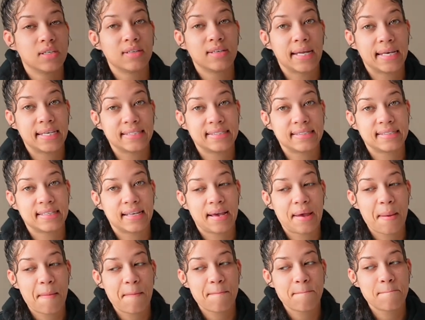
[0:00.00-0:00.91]
that's
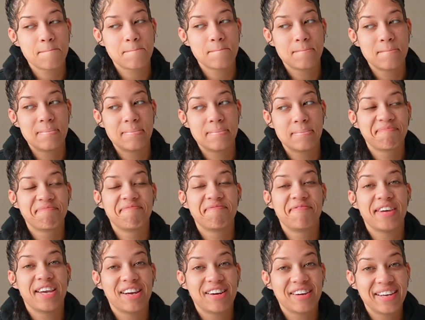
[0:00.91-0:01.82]
that
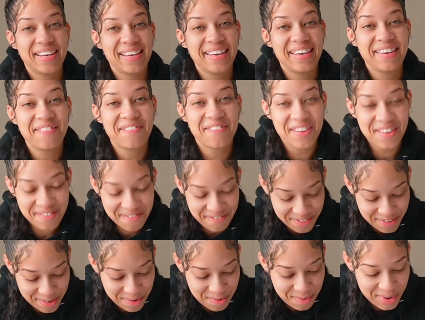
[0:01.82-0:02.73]
very
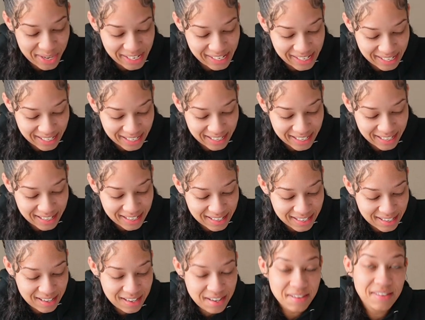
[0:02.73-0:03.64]
eventful
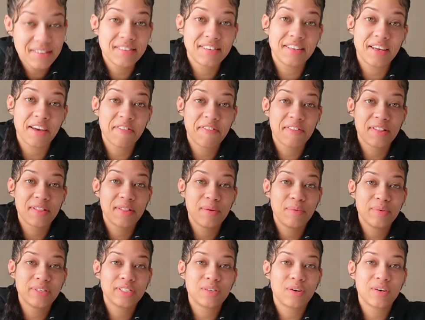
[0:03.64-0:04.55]
weekend definitely
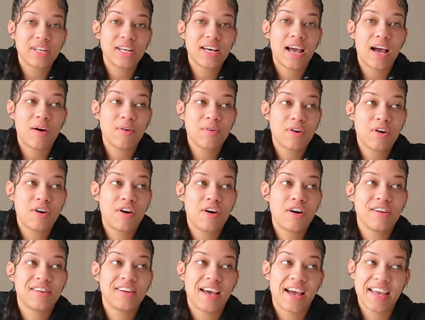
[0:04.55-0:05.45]
was on an
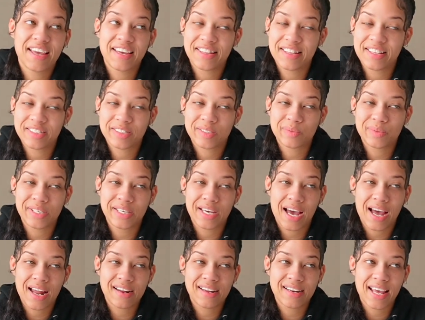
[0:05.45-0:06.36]
alcohol diet this week
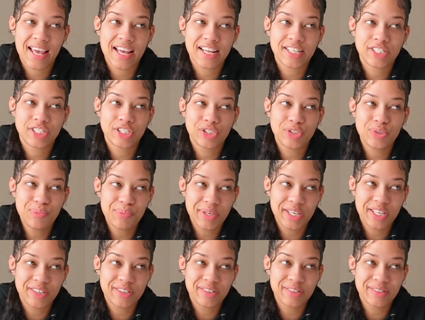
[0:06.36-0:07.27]
i don't had two
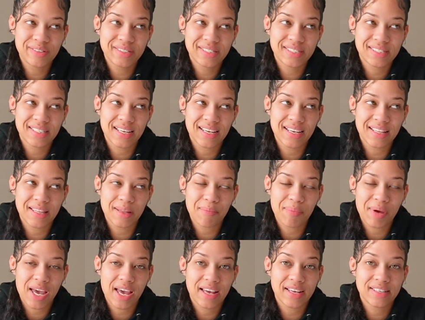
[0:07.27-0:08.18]
meals in the
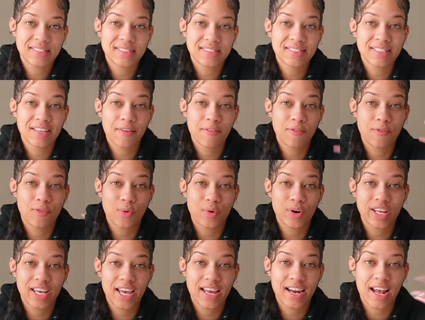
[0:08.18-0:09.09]
past
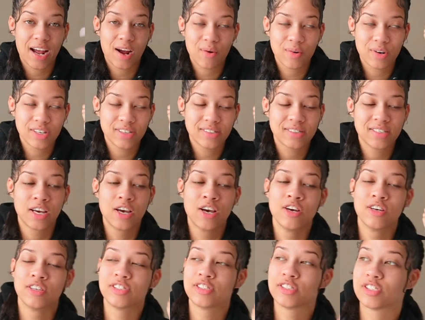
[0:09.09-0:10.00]
48 hours
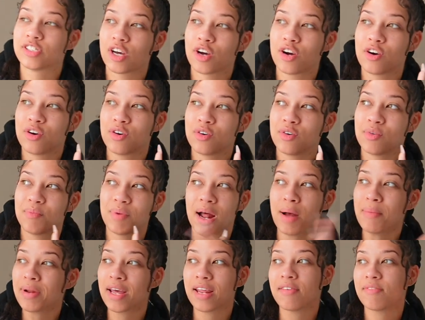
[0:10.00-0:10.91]
so but
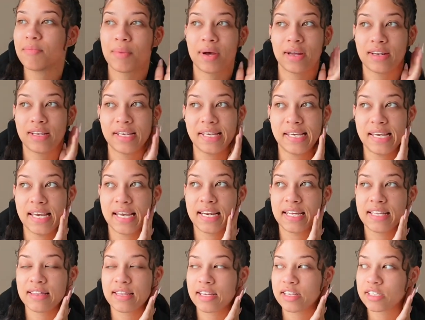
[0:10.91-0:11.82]
i'm not even about to eat
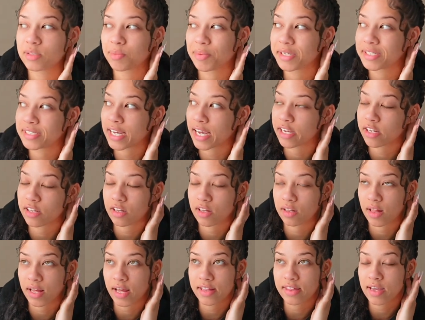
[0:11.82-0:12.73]
anything spectacular
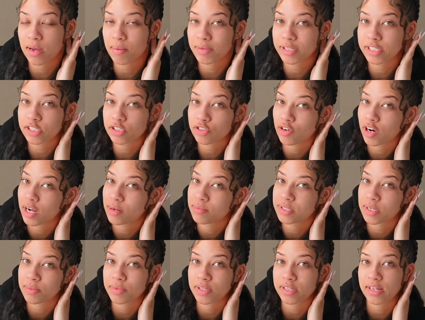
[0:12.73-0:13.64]
like i think i'm gonna just grab
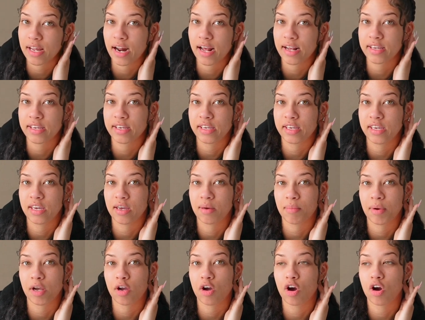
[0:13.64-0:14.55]
something that i can eat in
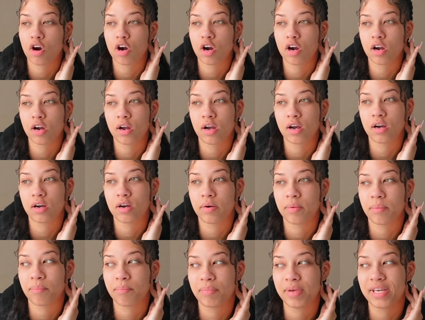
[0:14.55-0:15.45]
my car
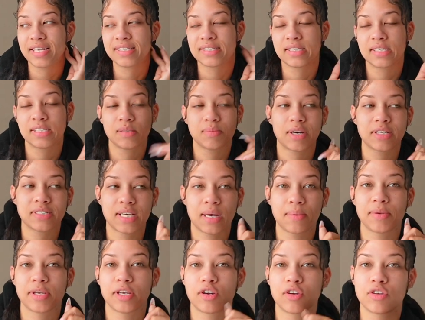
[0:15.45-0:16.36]
um, because it is about time
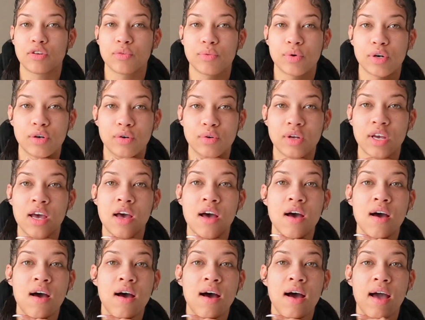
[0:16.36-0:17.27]
to get on the road
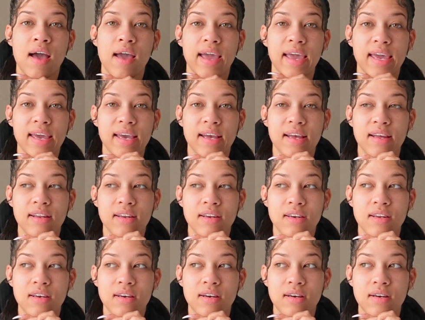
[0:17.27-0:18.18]
and